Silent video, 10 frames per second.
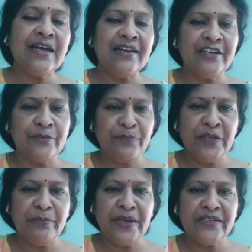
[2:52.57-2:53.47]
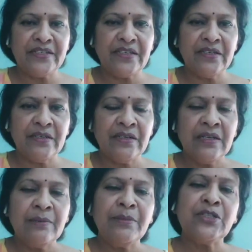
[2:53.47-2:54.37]
colored pigment.
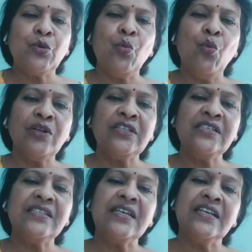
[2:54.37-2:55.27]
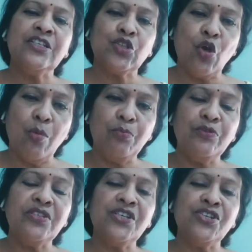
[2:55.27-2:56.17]
But what is in its
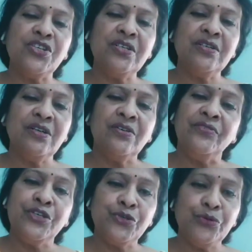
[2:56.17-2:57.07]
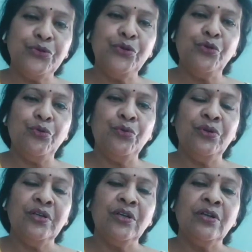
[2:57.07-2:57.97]
composition? We should know.
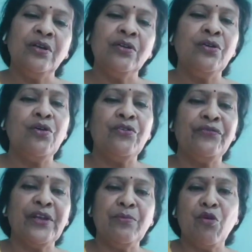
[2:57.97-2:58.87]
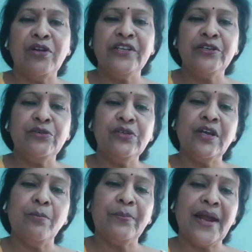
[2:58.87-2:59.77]
Chlorophyll molecule
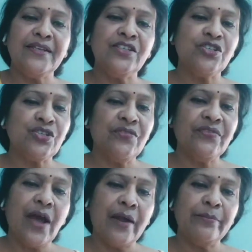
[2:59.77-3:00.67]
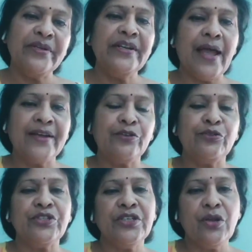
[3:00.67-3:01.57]
comprises of carbon,
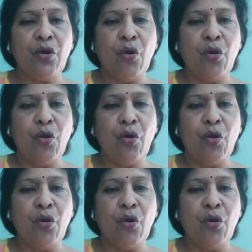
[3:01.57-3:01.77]
hydrogen,